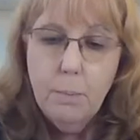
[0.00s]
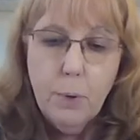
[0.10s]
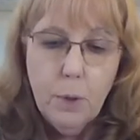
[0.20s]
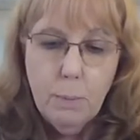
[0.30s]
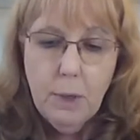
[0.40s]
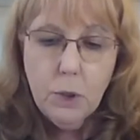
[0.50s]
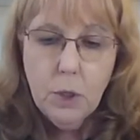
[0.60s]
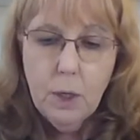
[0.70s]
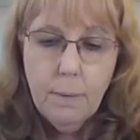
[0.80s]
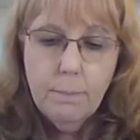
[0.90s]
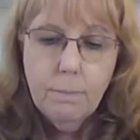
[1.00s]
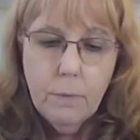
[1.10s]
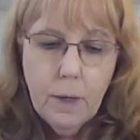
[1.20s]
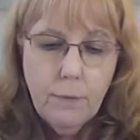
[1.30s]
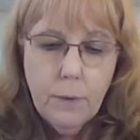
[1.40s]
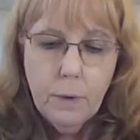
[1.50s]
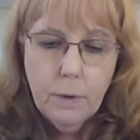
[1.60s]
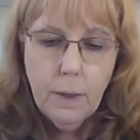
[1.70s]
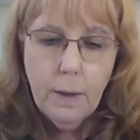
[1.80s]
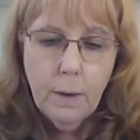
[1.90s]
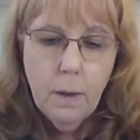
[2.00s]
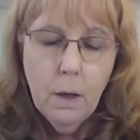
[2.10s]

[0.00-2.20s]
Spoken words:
pretty much it. Definitely.